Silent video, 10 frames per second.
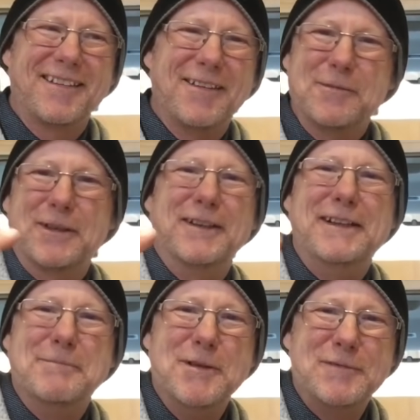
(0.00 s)
I'm going to
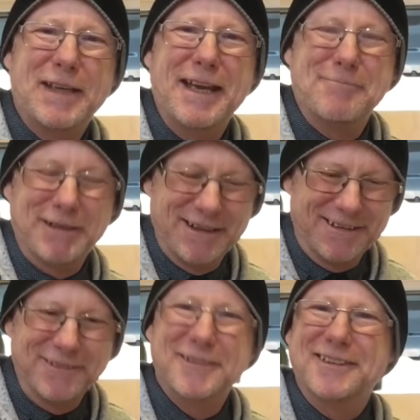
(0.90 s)
need to move the camera now
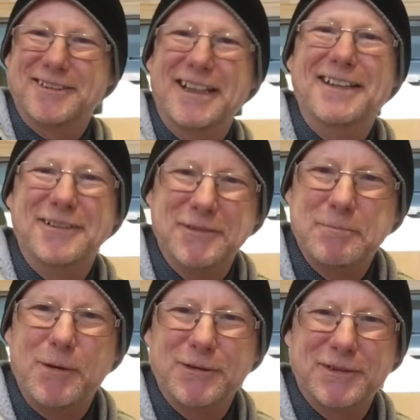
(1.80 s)
though, because it's standing on the
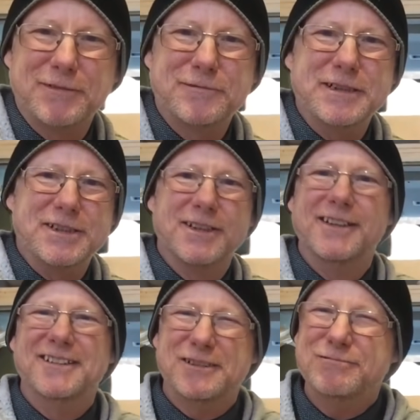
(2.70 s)
box of the fridge.
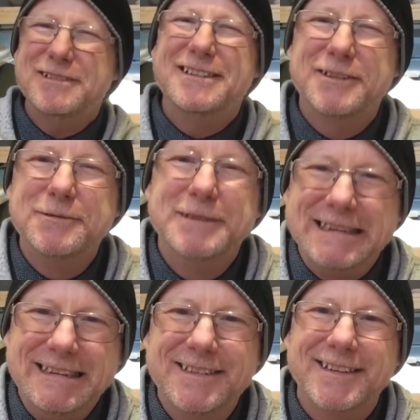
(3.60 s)
I really do
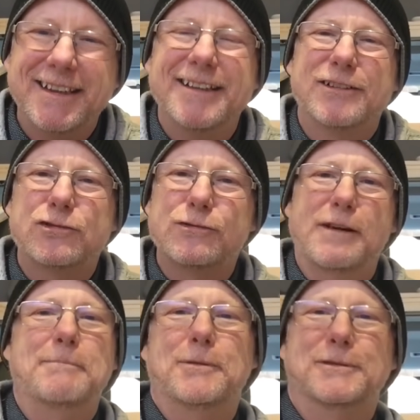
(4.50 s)
need to get a
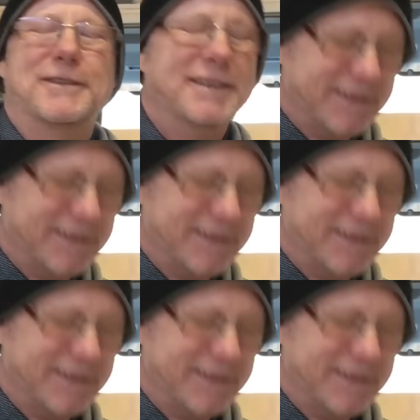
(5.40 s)
tripod.